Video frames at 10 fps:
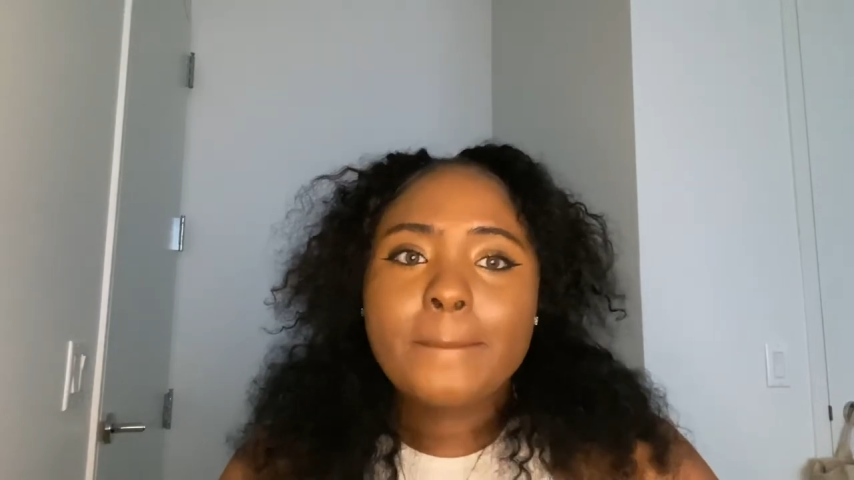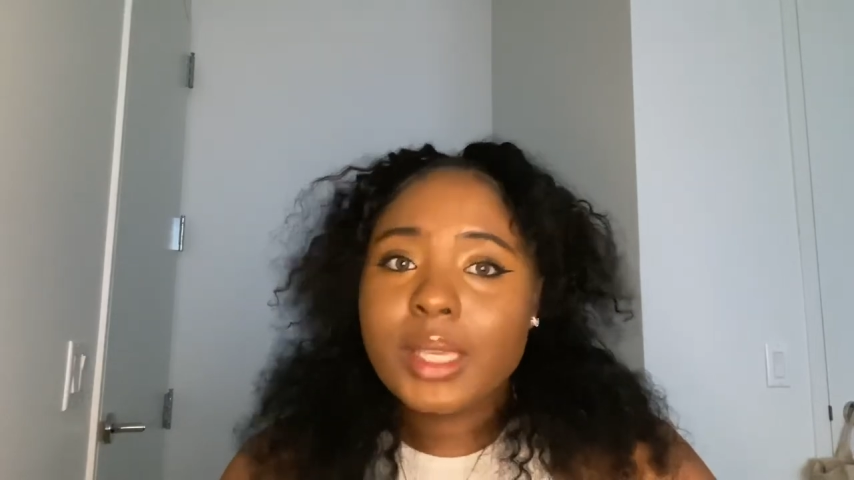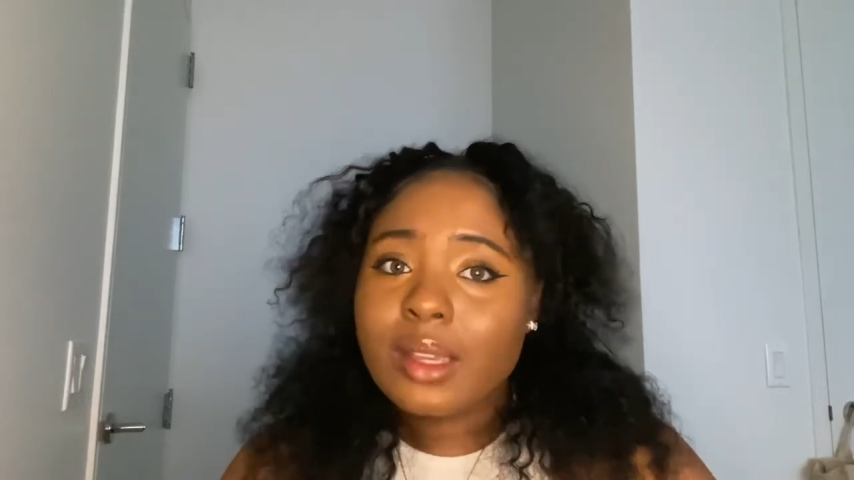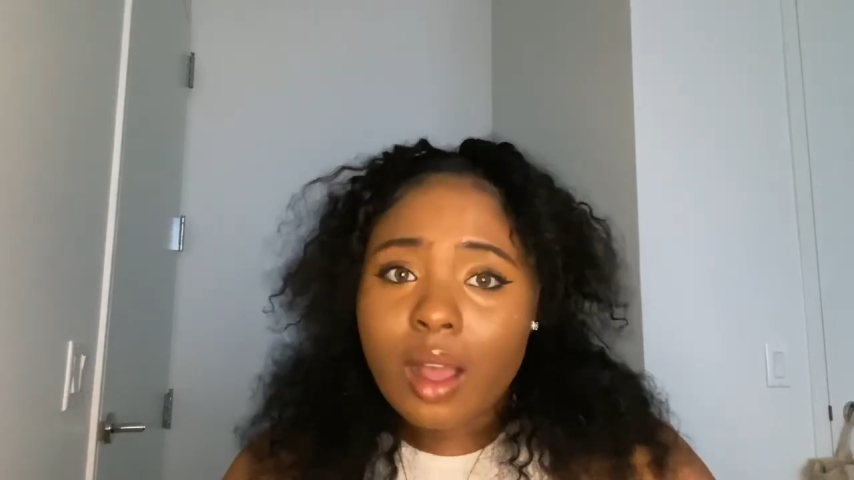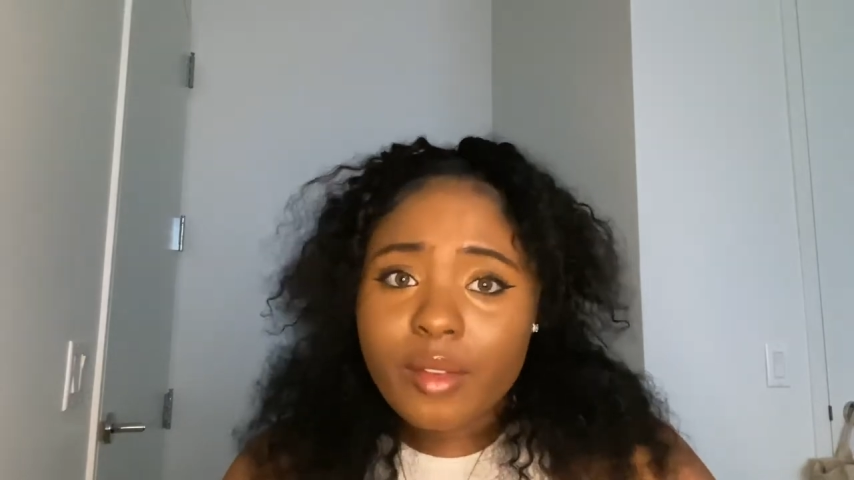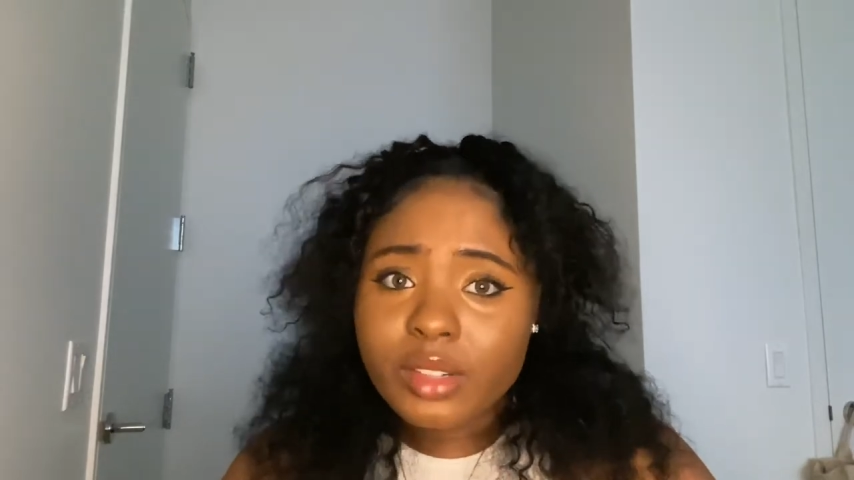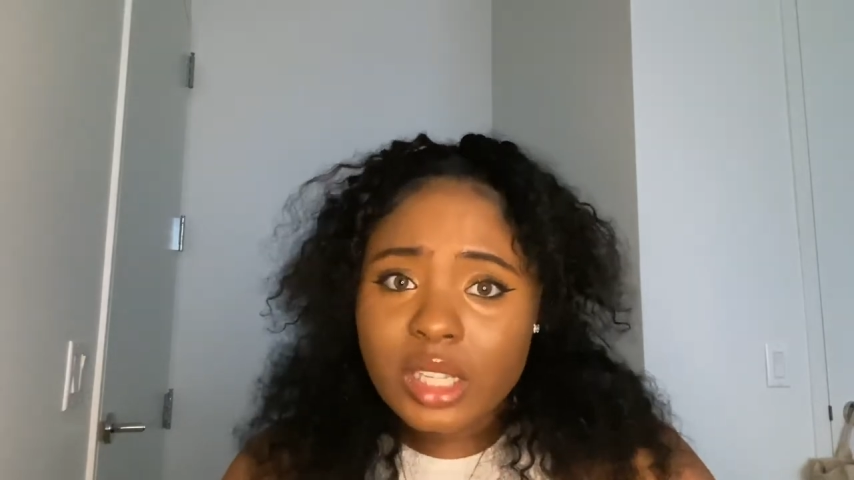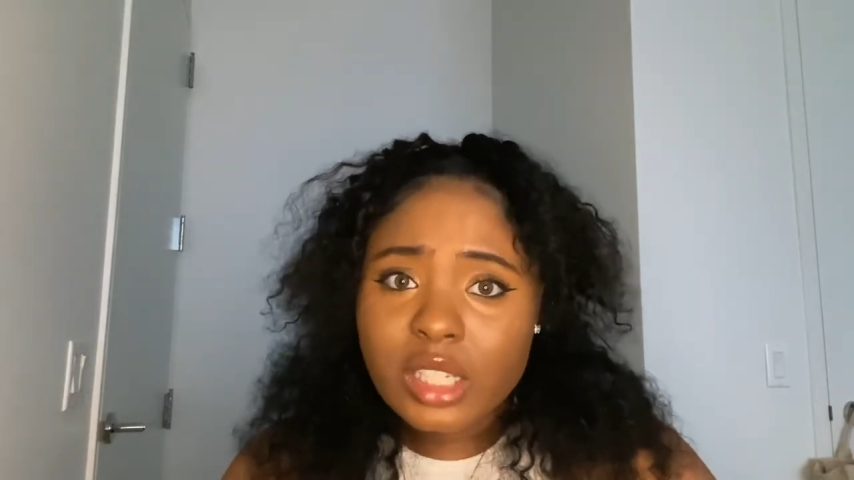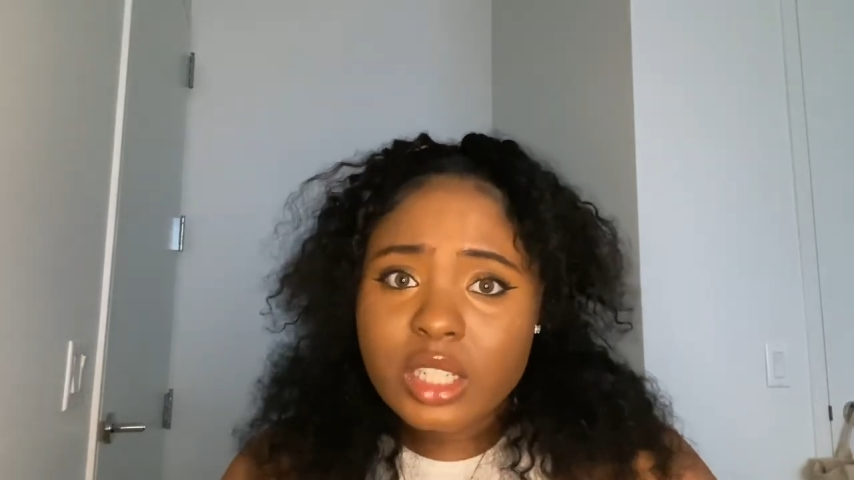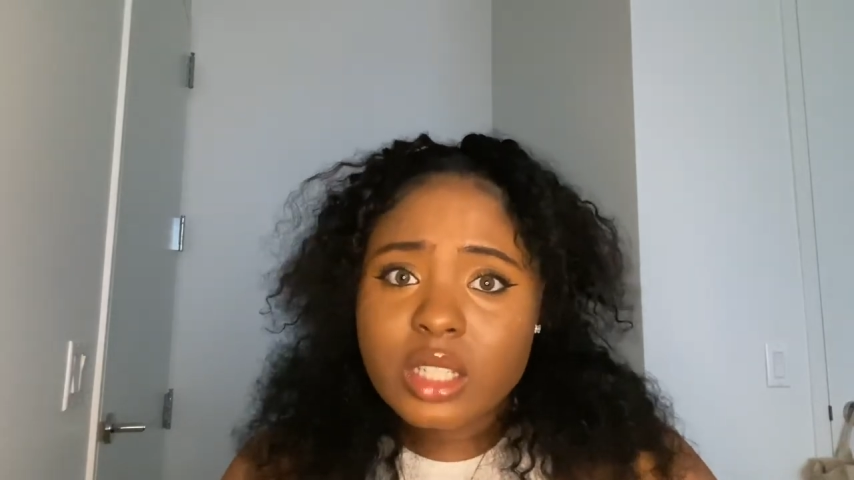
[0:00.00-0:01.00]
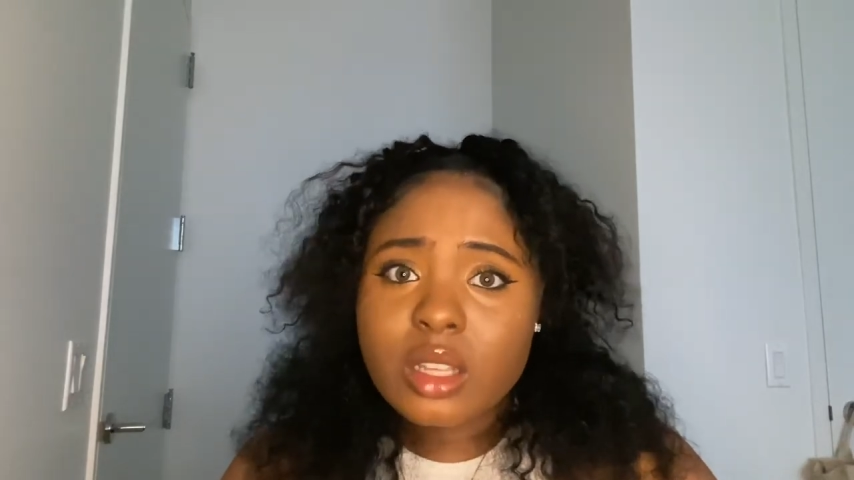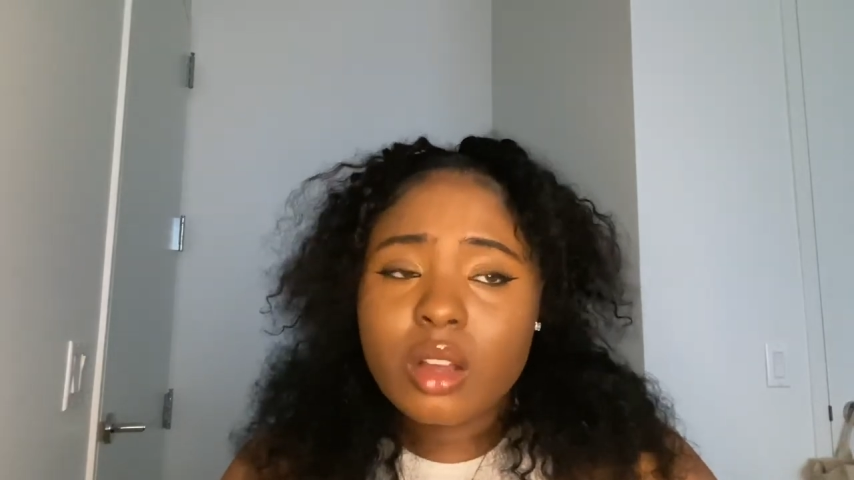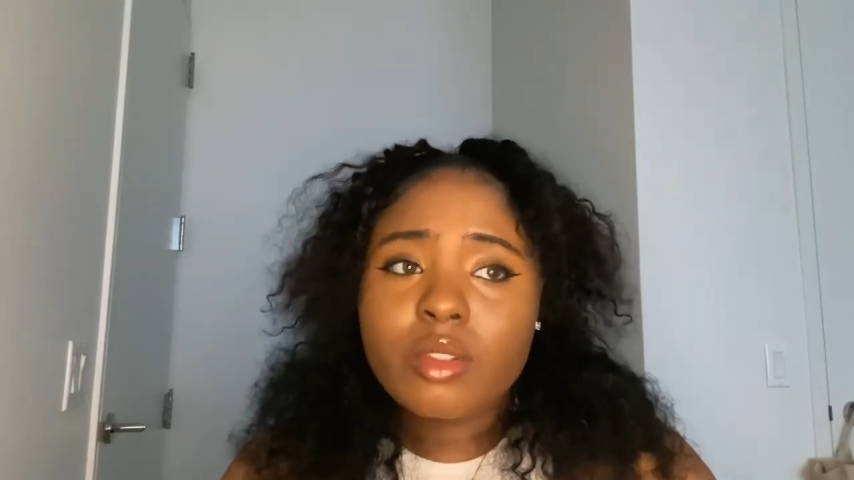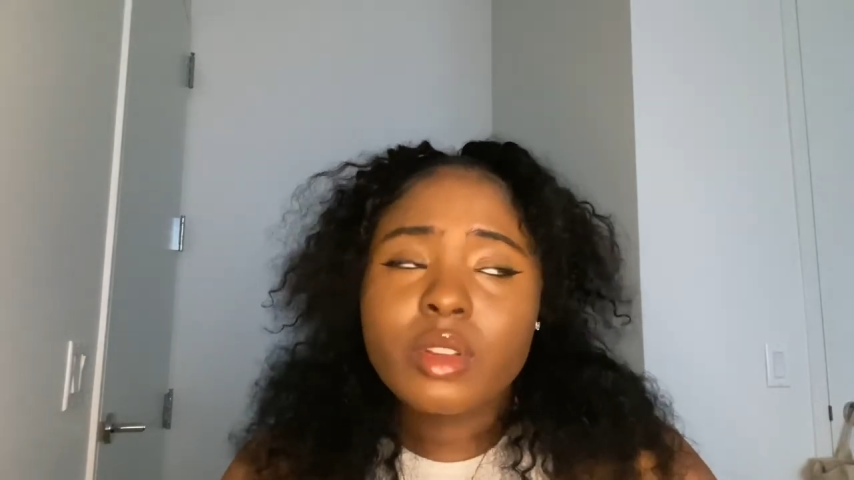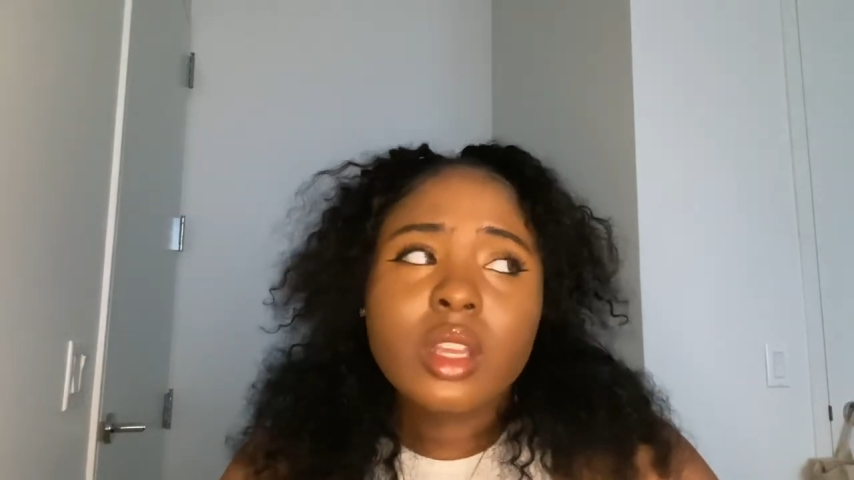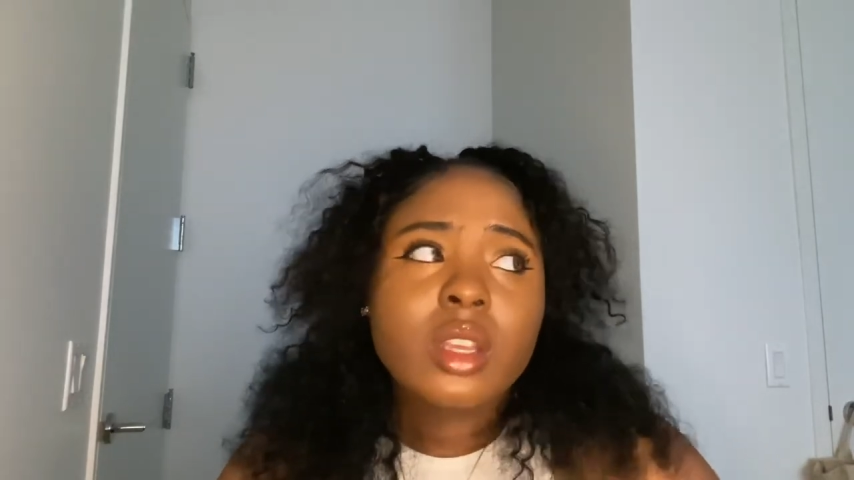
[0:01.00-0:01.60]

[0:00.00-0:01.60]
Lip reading: be confident in yourself,